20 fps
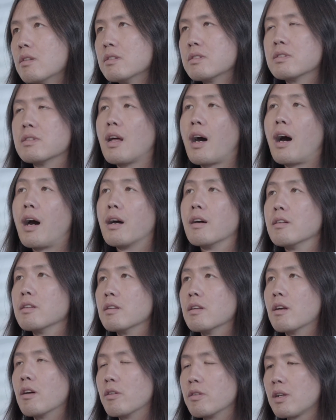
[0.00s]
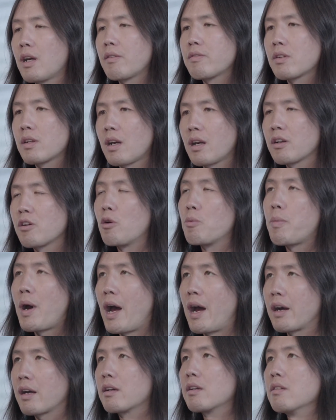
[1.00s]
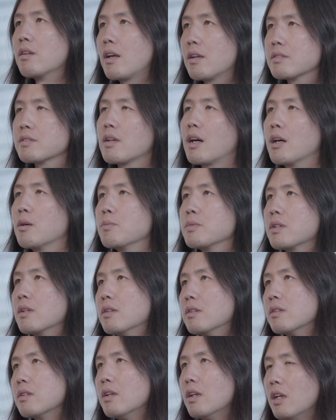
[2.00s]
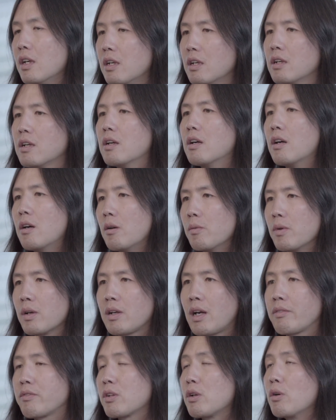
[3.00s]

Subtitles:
It's not, you have to kind of go back a lot of times, and you have to